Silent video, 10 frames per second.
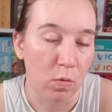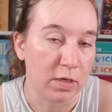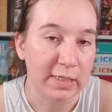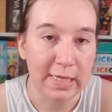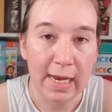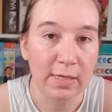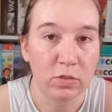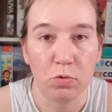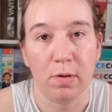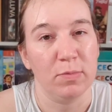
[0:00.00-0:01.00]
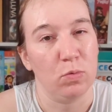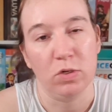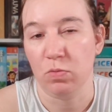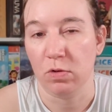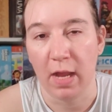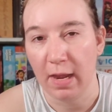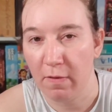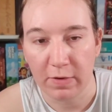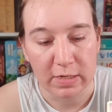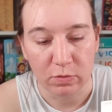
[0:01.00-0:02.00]
or sandstorms, which will
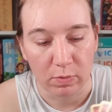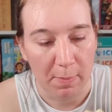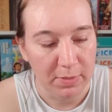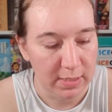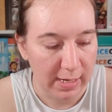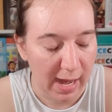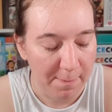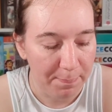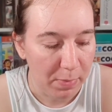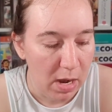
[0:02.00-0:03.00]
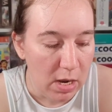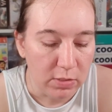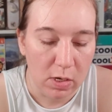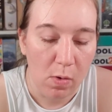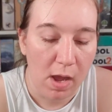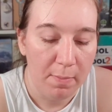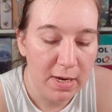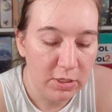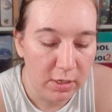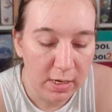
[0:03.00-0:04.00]
kind of disrupt the game. So on
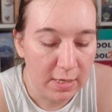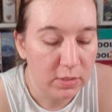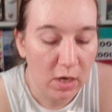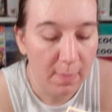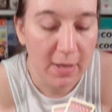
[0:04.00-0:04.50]
my turn, I start